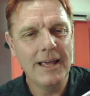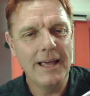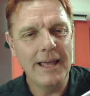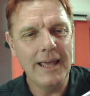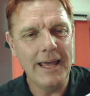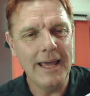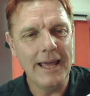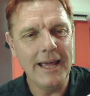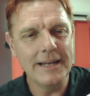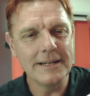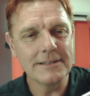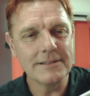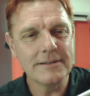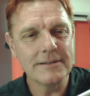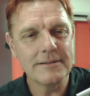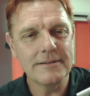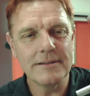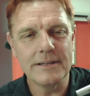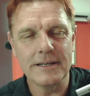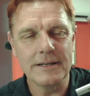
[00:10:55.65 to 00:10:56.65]
And
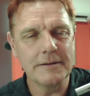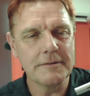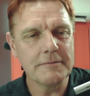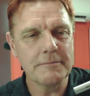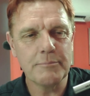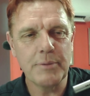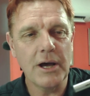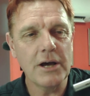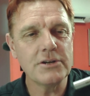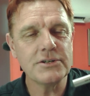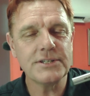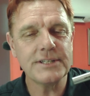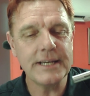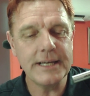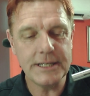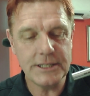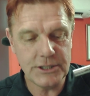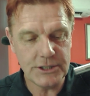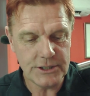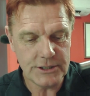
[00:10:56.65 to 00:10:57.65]
the
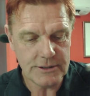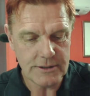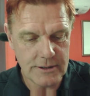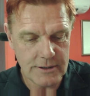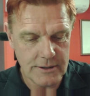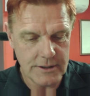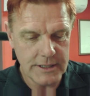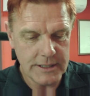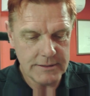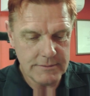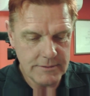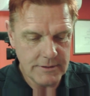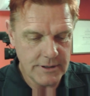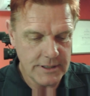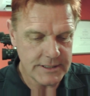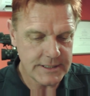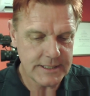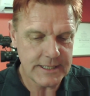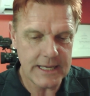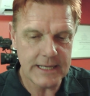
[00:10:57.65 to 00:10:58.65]
postage, I
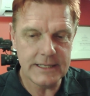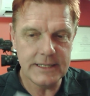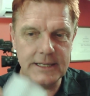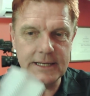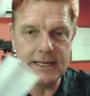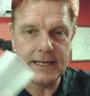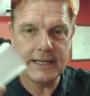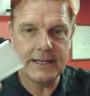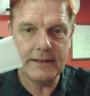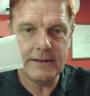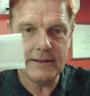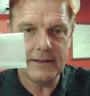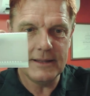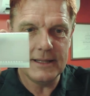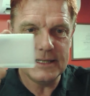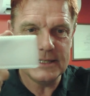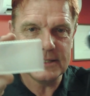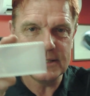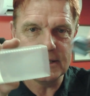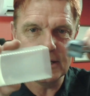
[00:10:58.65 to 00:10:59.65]
send it in
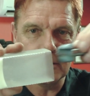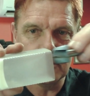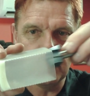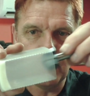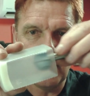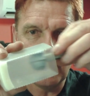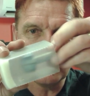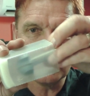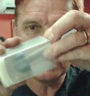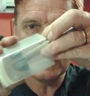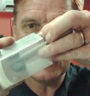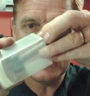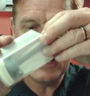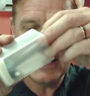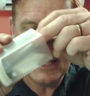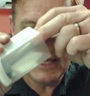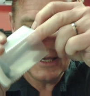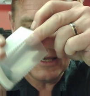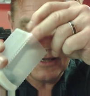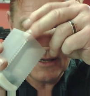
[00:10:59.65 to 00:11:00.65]
this little box
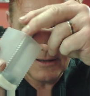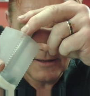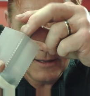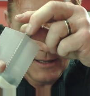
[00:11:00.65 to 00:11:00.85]
here